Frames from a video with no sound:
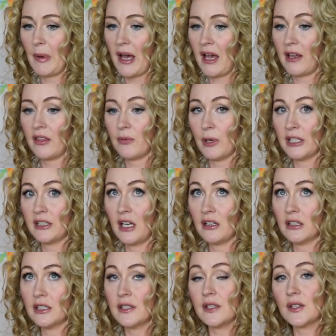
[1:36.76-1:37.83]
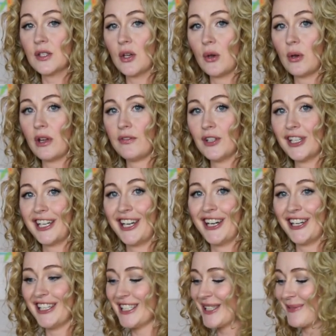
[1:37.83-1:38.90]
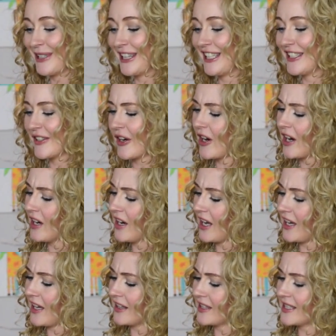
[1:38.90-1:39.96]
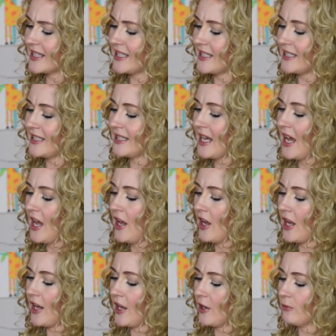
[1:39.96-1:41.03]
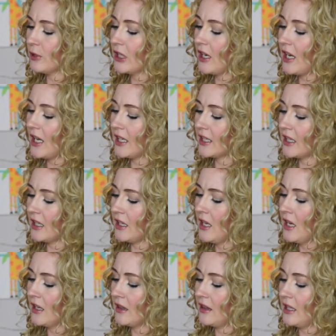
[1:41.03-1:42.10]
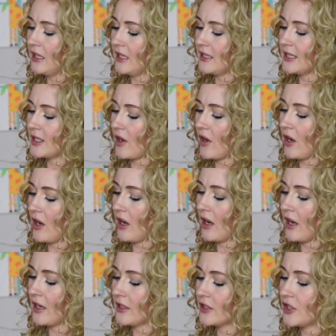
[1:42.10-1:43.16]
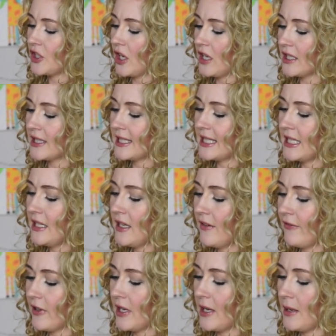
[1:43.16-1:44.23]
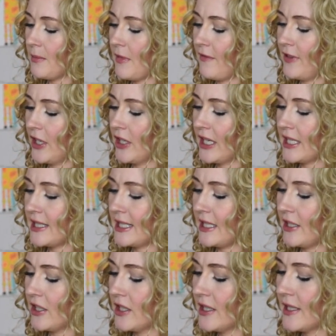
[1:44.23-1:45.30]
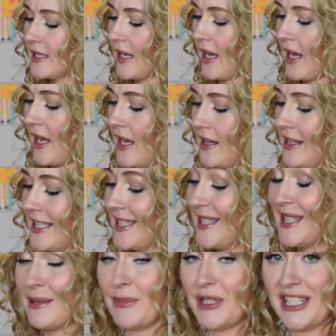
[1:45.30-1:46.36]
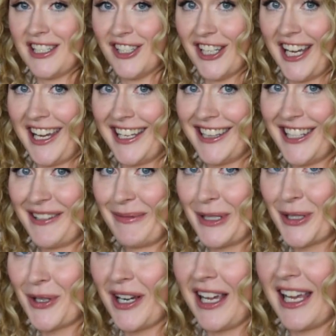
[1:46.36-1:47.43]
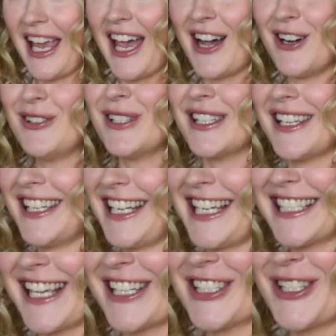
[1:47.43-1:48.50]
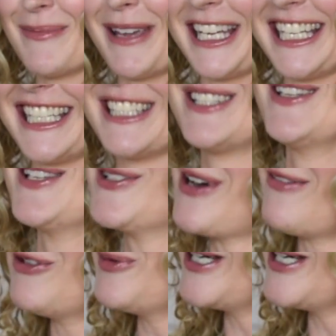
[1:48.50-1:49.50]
by thread colors, so if you're curious what these are, this is Rigotti, these are Donzi from various years, and this is the Madeira cane that I've been trying out. It has actually made it into the travel